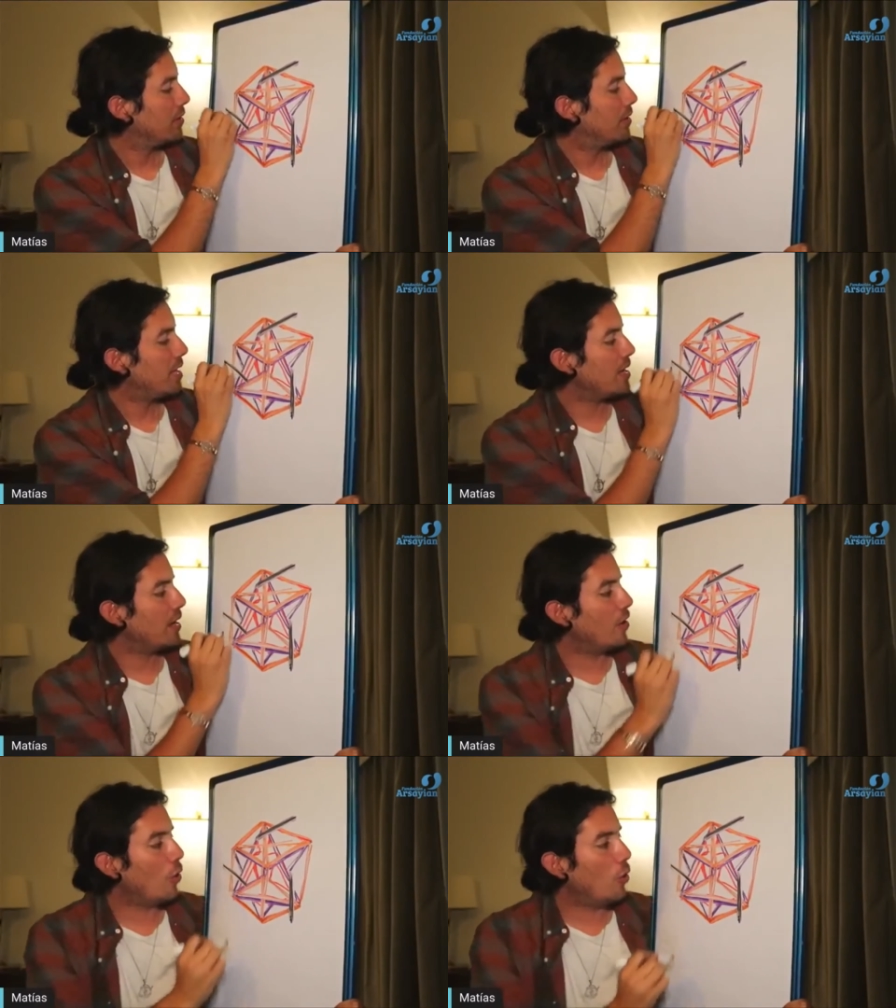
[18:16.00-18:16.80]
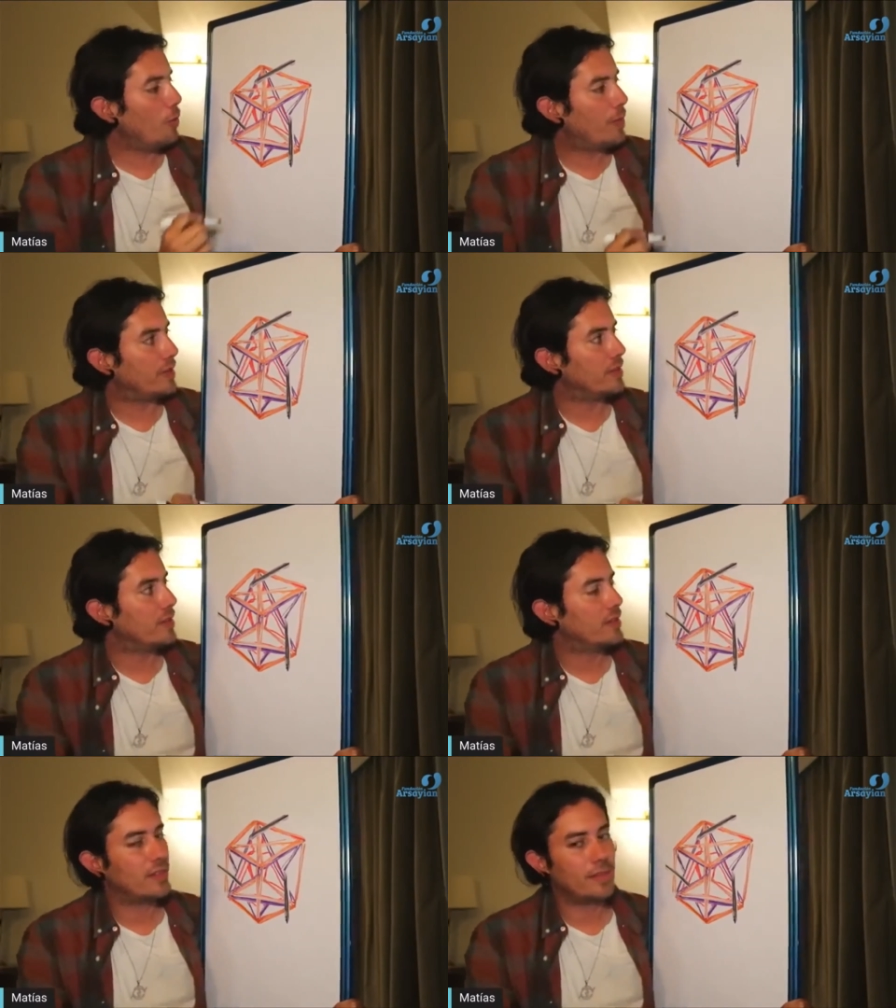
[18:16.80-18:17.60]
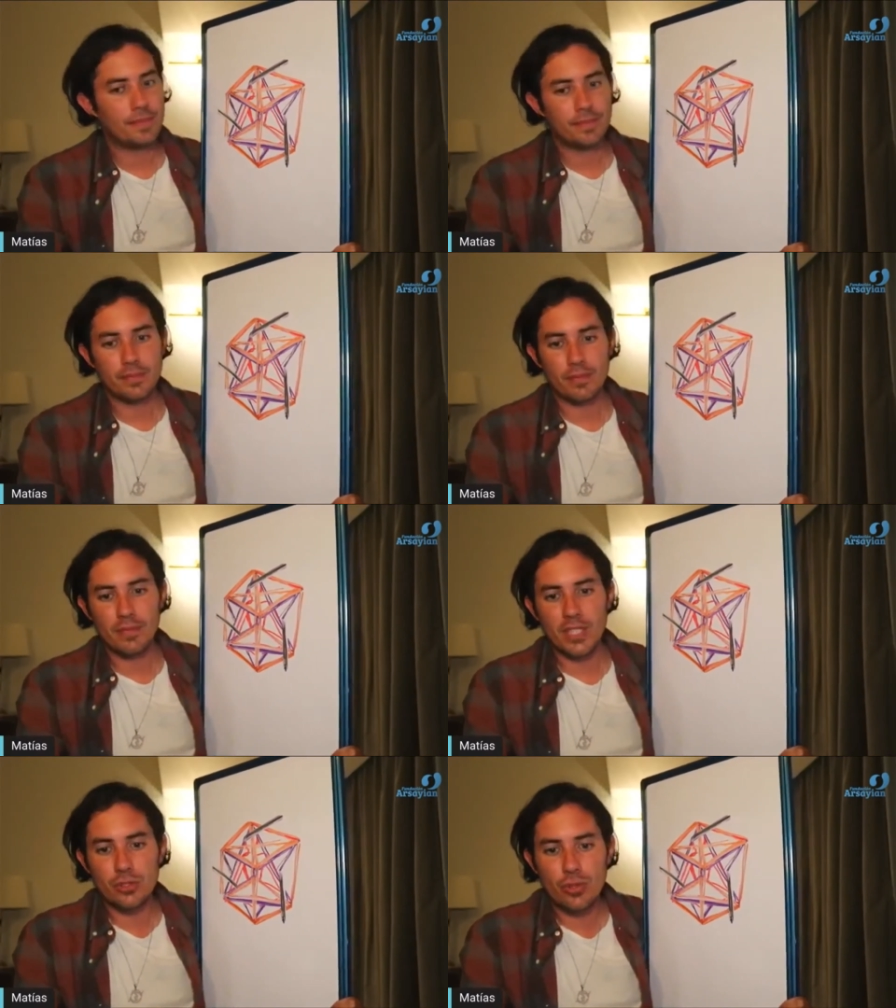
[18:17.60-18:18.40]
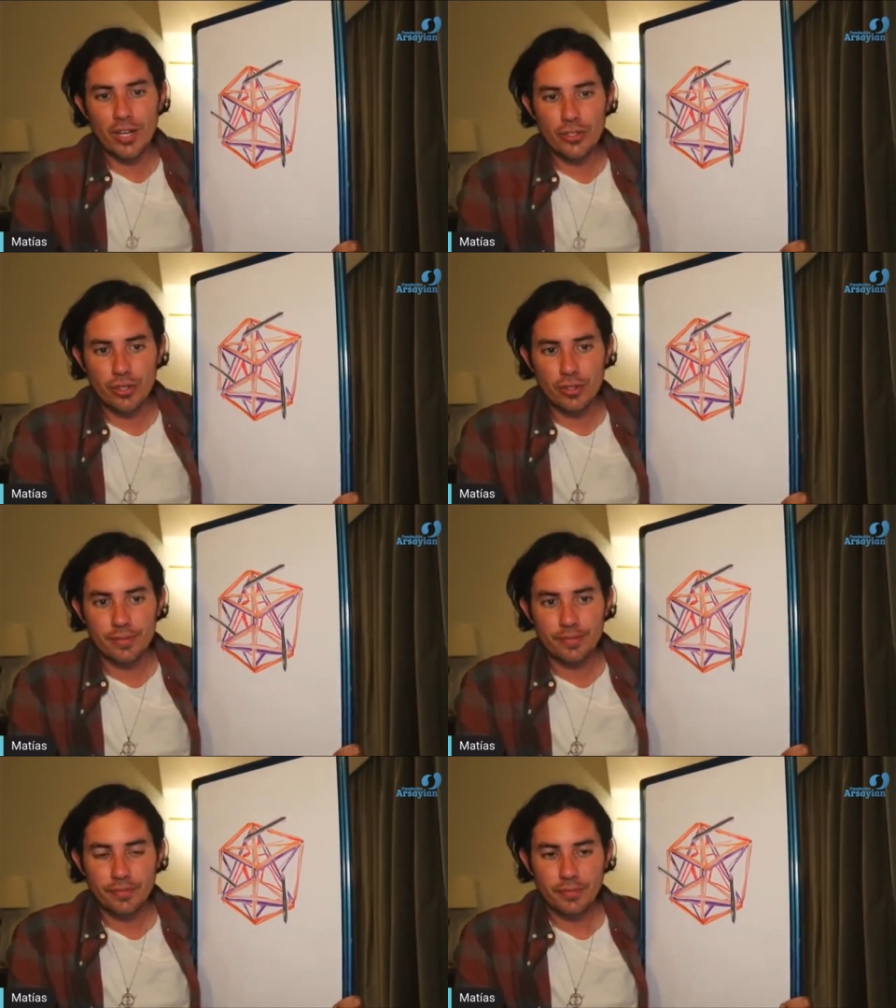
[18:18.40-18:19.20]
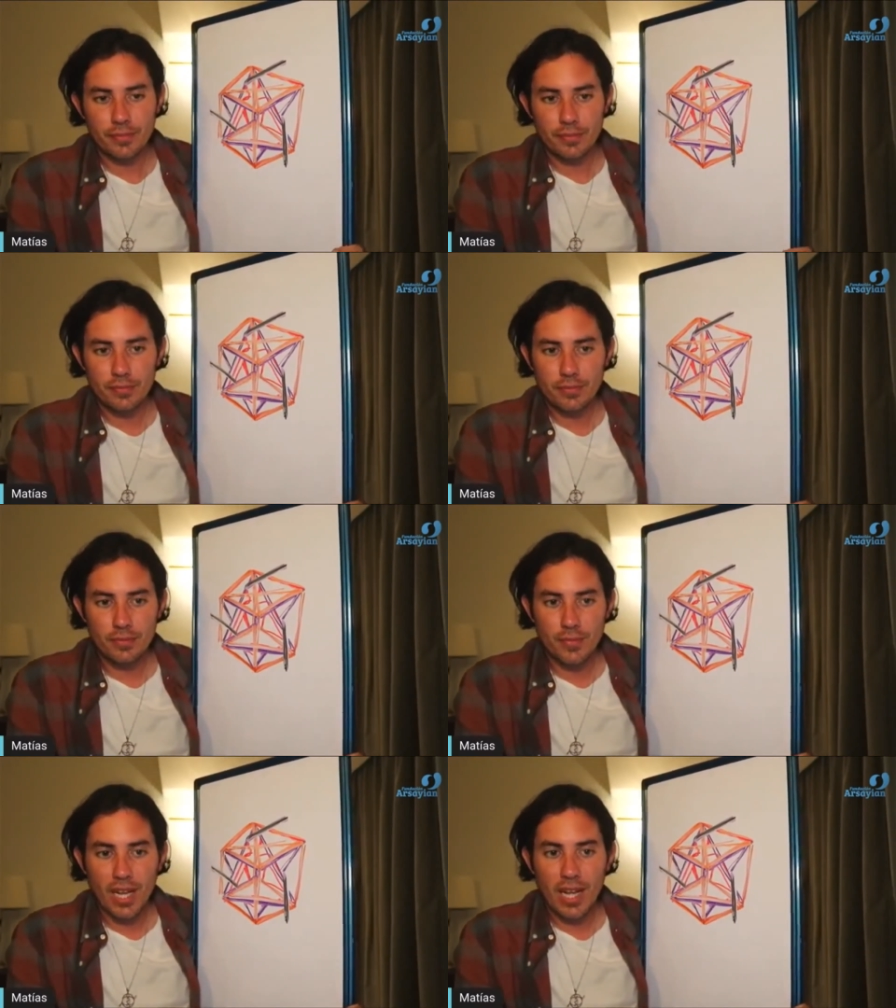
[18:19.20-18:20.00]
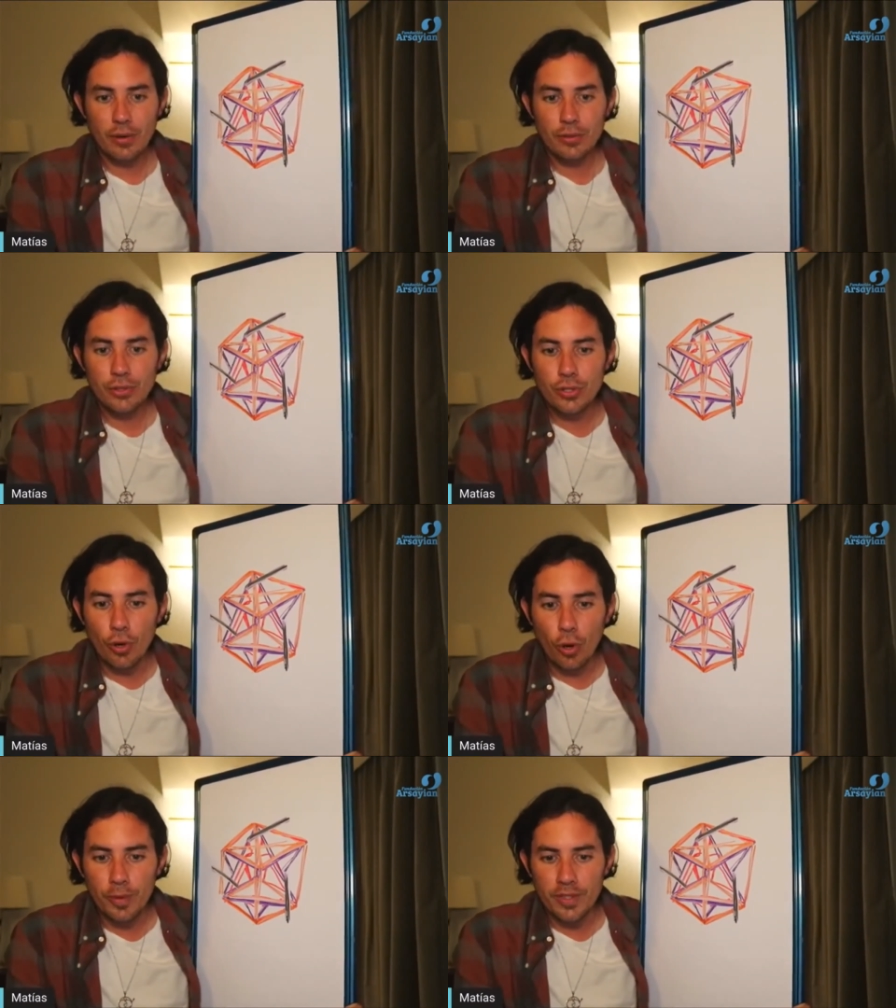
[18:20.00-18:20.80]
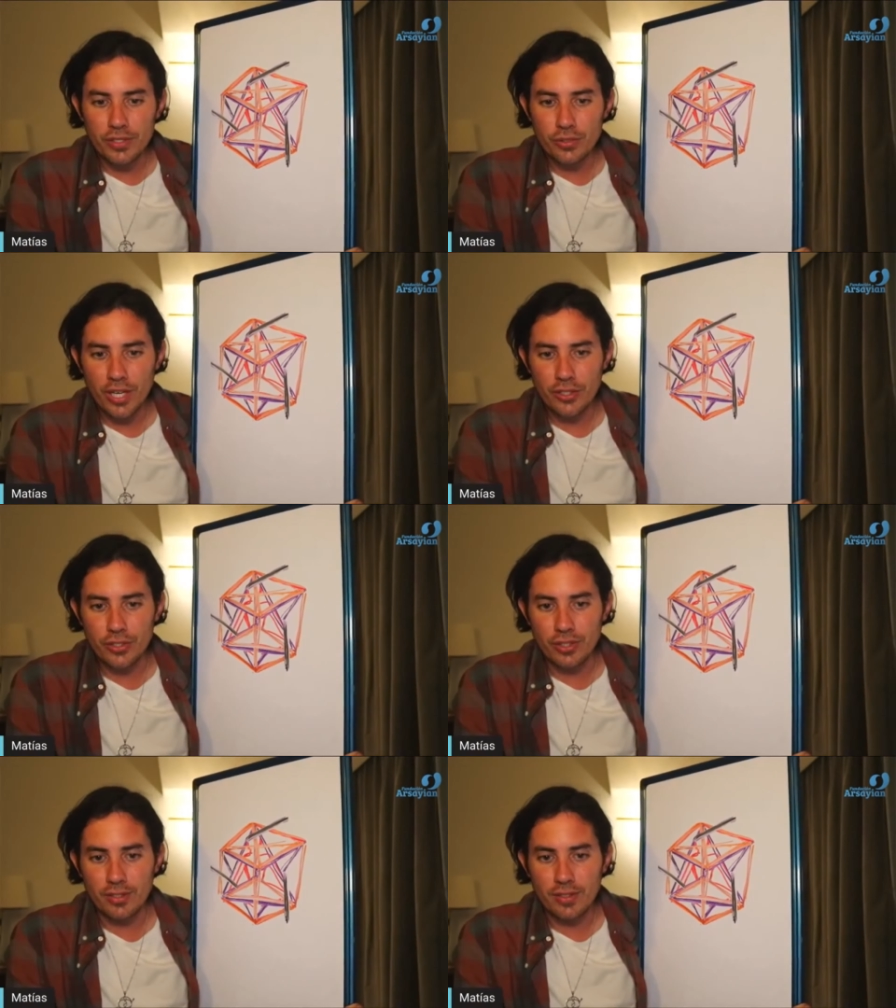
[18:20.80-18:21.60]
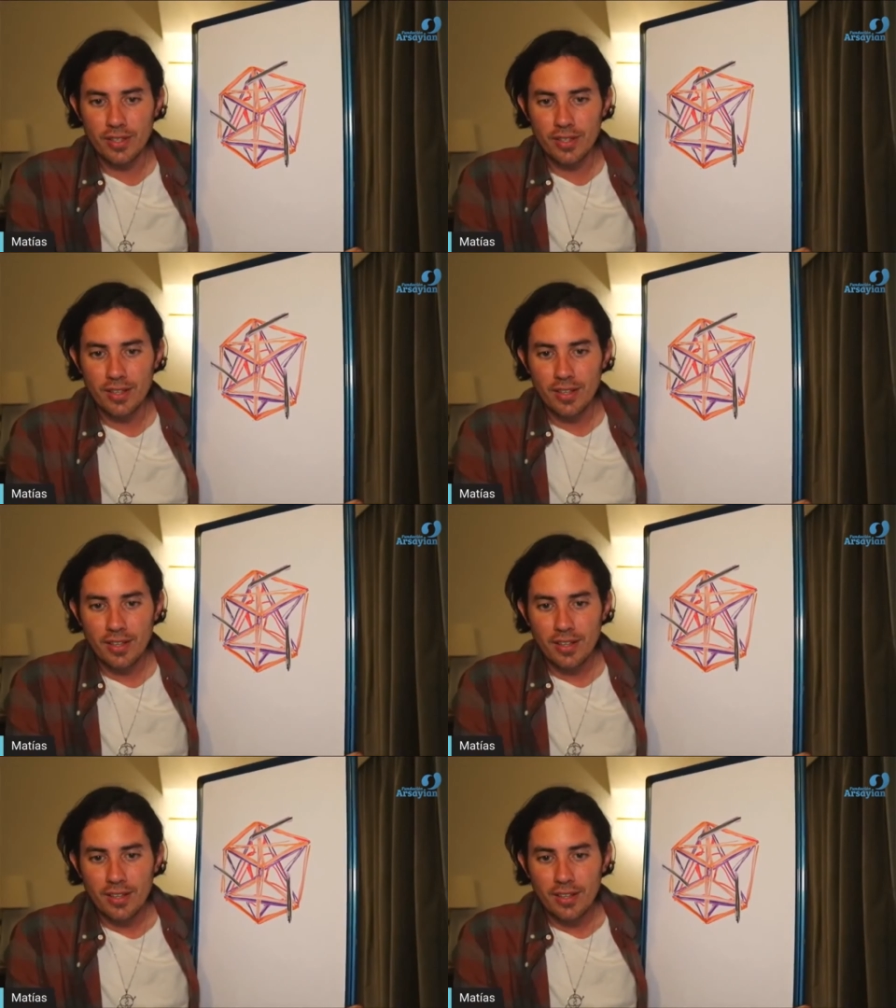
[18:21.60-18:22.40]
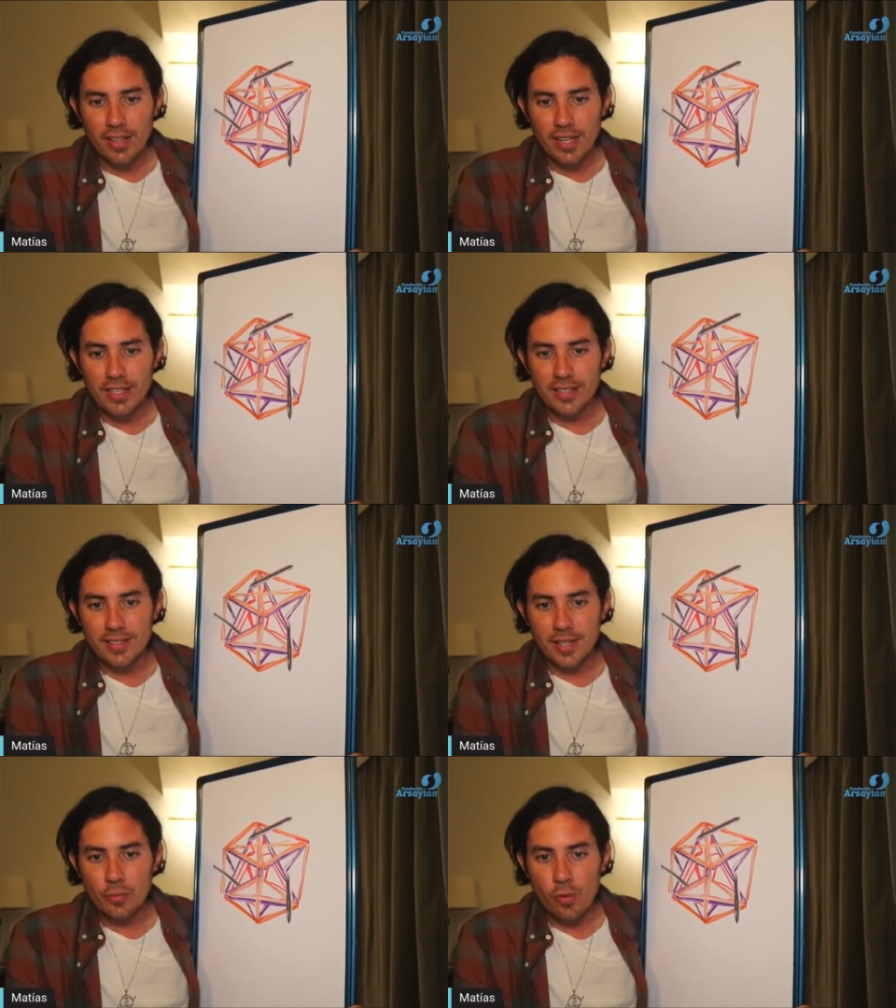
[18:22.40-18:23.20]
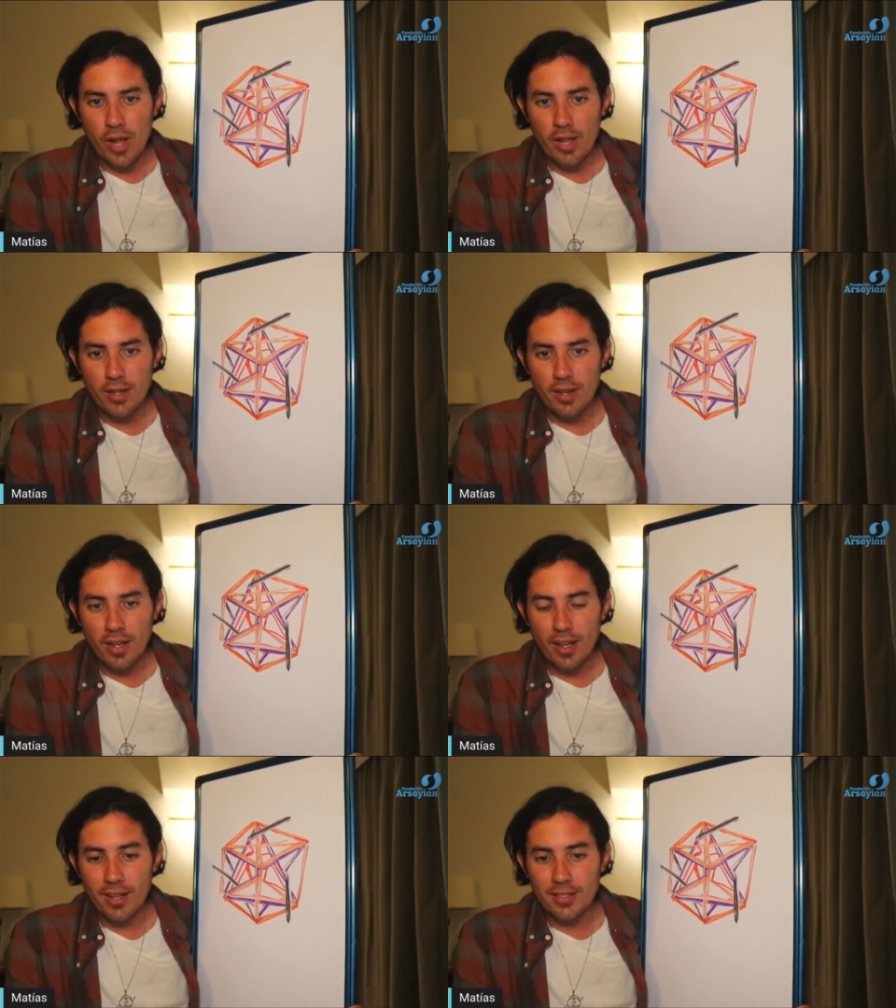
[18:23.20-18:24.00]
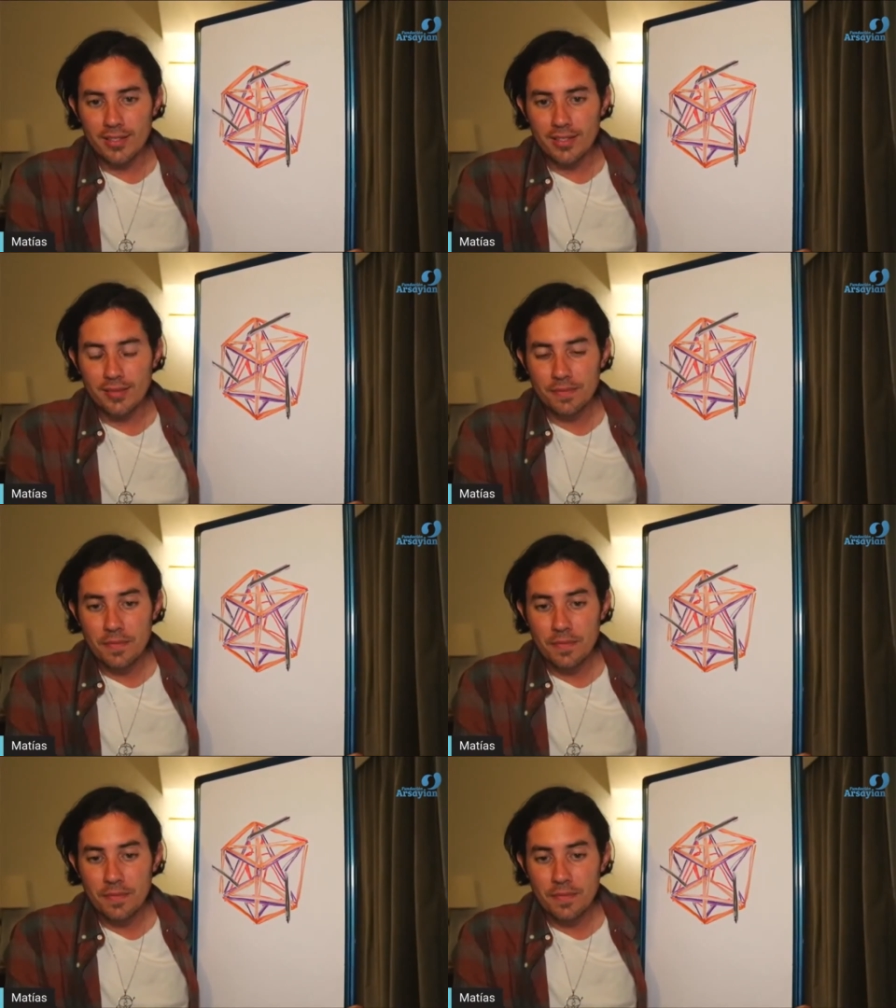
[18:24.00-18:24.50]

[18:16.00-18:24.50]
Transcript: they open the structure. How do you open the structure? In the same way as,